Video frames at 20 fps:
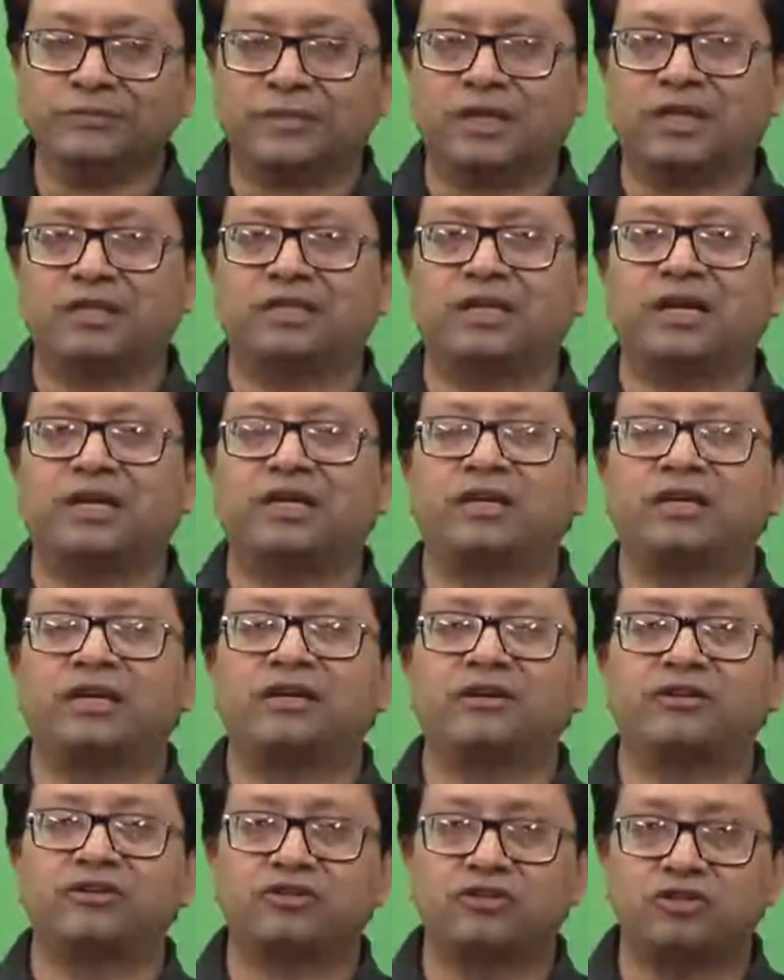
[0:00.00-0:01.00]
such that it
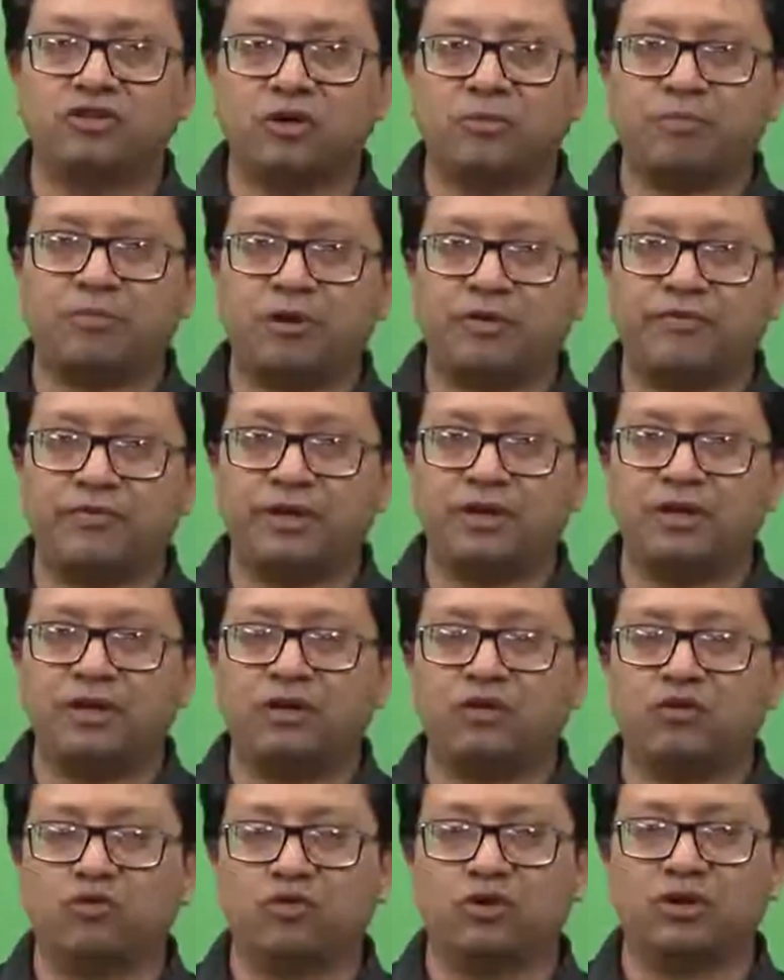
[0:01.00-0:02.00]
increases your profit,
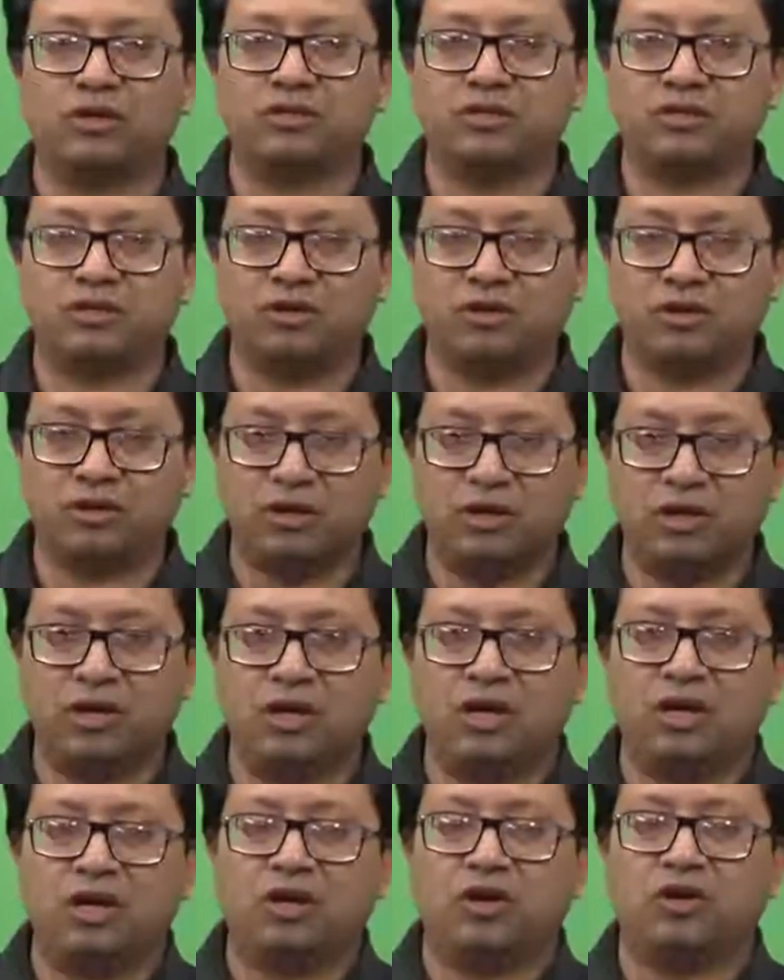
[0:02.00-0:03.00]
lowers your
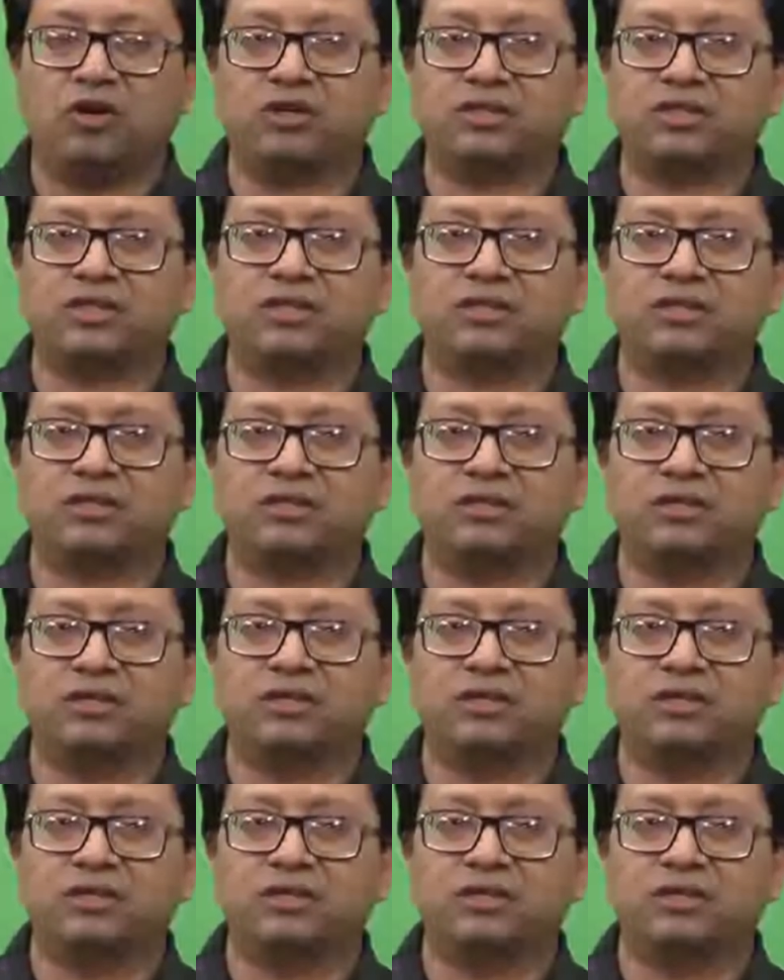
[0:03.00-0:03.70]
losses,